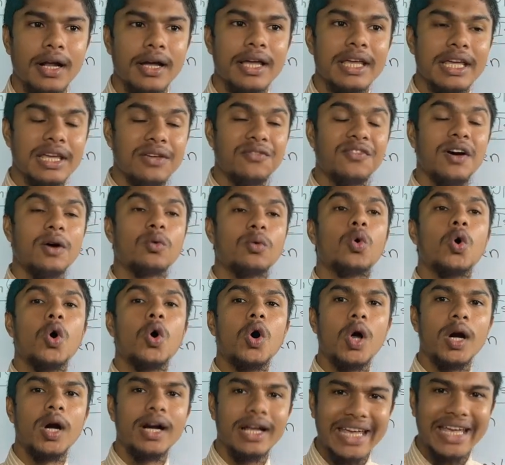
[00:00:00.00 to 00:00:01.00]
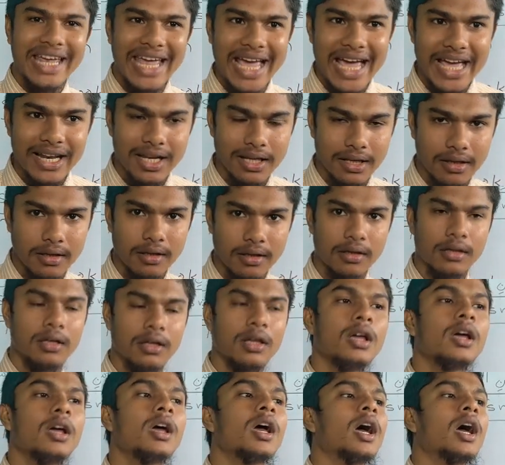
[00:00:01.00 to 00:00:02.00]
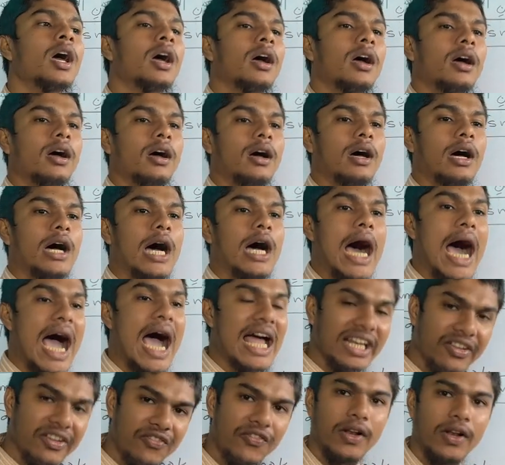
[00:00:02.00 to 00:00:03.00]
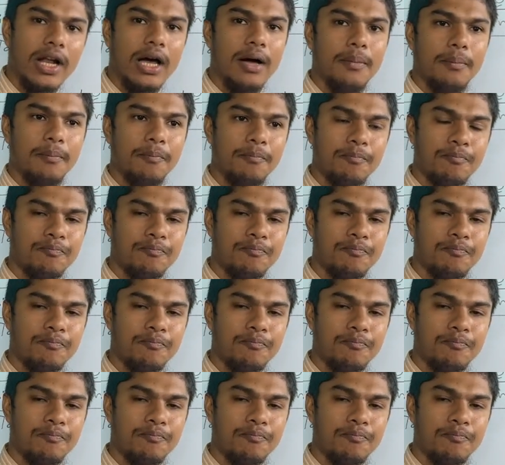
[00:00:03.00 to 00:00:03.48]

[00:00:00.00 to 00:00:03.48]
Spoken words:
if a word carry alif lam